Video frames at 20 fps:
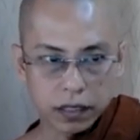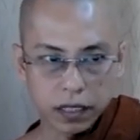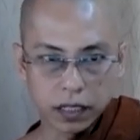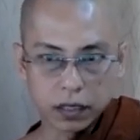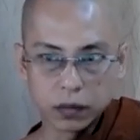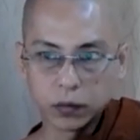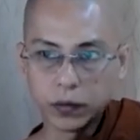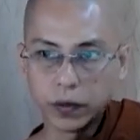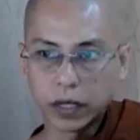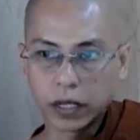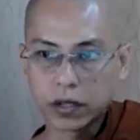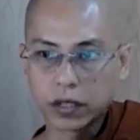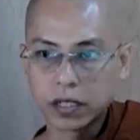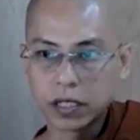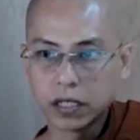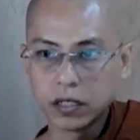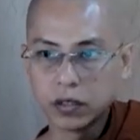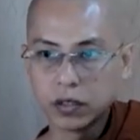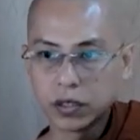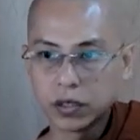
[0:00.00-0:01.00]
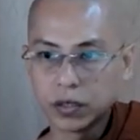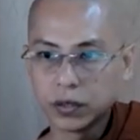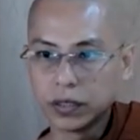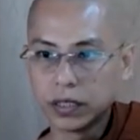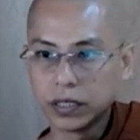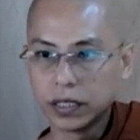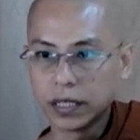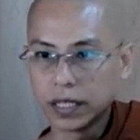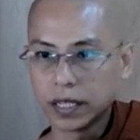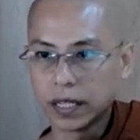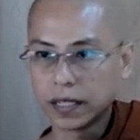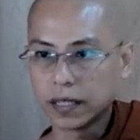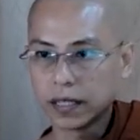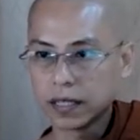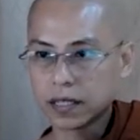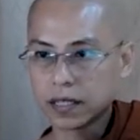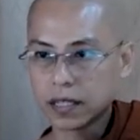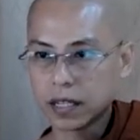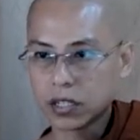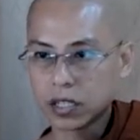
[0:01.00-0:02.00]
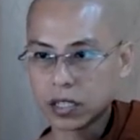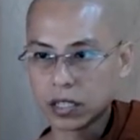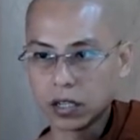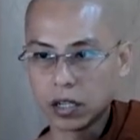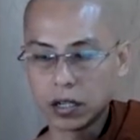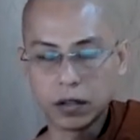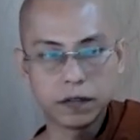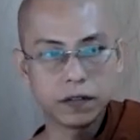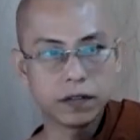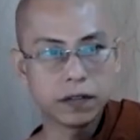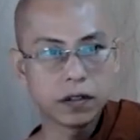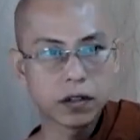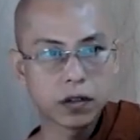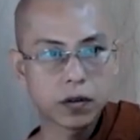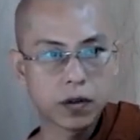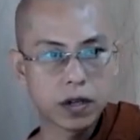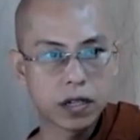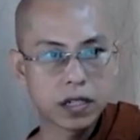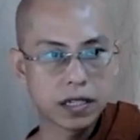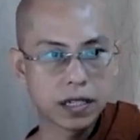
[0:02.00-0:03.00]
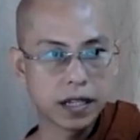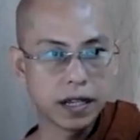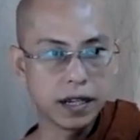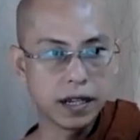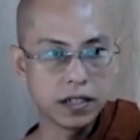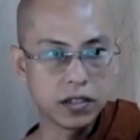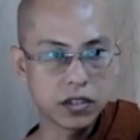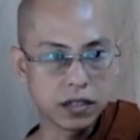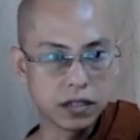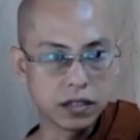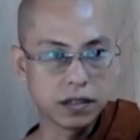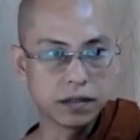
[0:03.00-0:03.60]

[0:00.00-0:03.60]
and we will continue to the another session of question and answer.